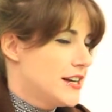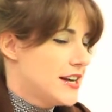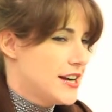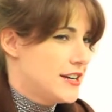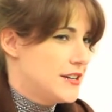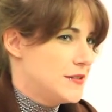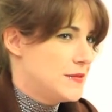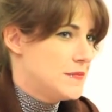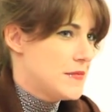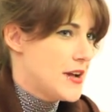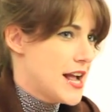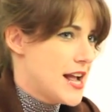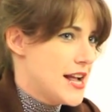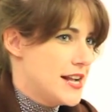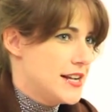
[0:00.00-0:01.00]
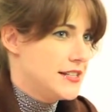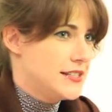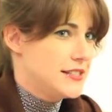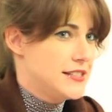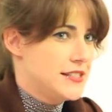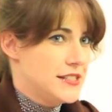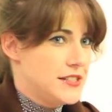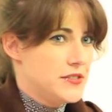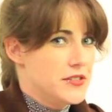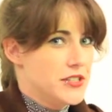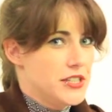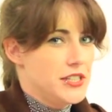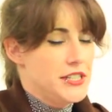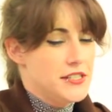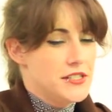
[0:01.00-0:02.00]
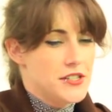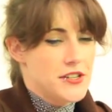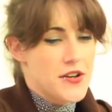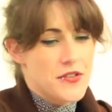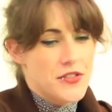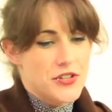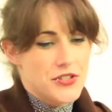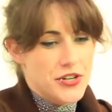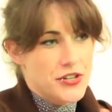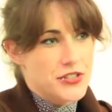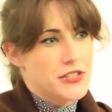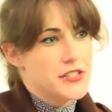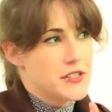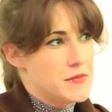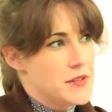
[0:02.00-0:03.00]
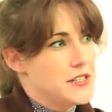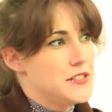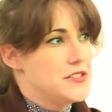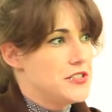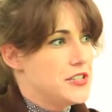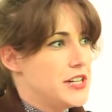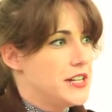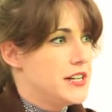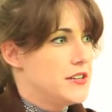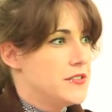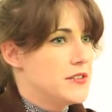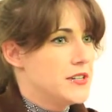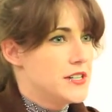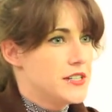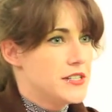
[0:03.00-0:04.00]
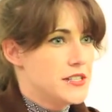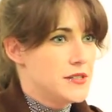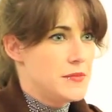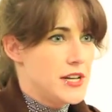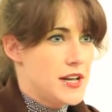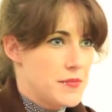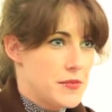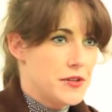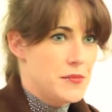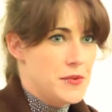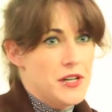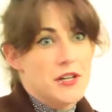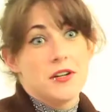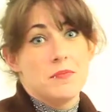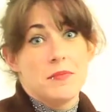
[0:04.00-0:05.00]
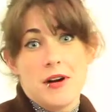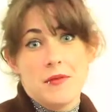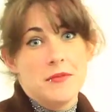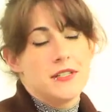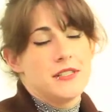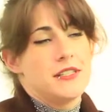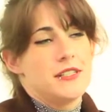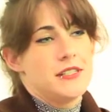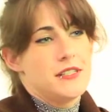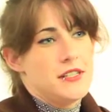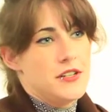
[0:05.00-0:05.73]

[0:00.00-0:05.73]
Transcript: and you really need to know the journalism industry in order to be able to be a good publicist.